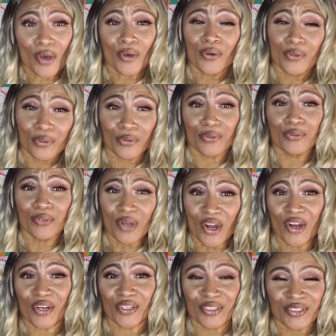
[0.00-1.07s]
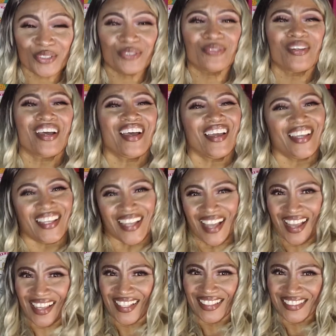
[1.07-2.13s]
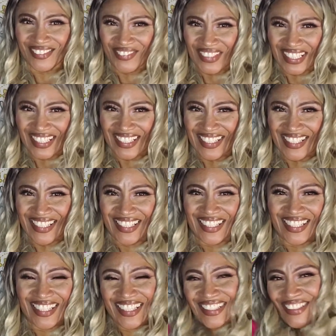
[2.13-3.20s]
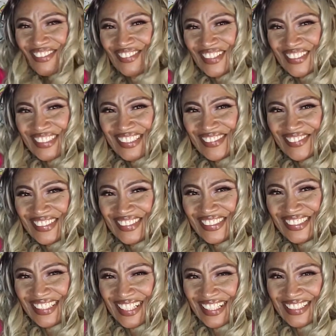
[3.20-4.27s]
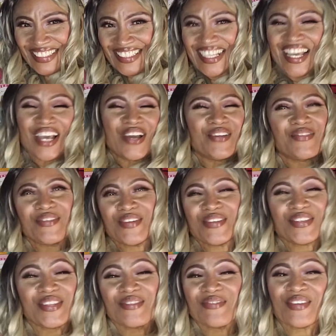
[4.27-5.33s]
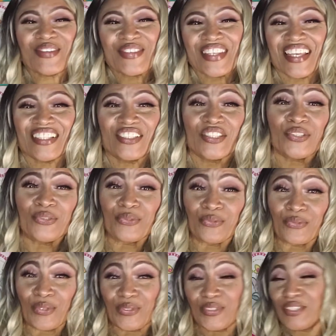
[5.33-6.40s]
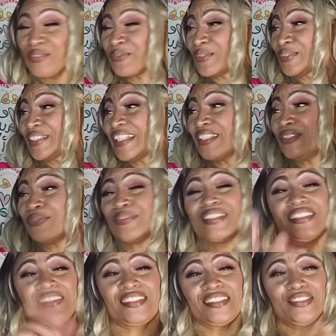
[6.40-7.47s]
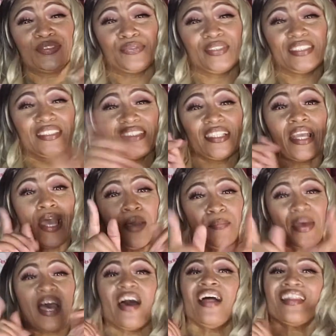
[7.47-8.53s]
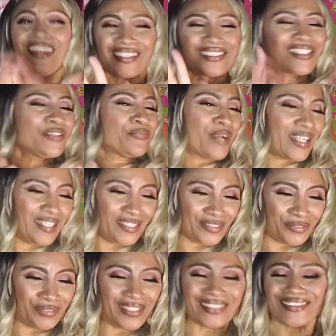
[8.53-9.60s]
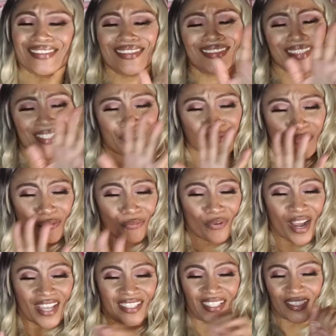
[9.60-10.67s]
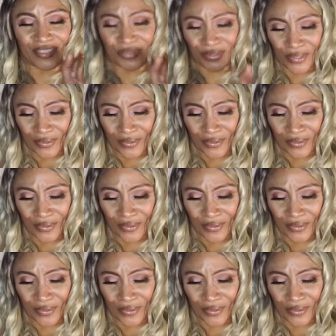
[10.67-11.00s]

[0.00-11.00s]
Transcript: Who are you? It's me. It's Rosie Rosette. Rosie Rosette 2. Rosie Rosette 2020. Now, let's get right into it. Let's just get right into it.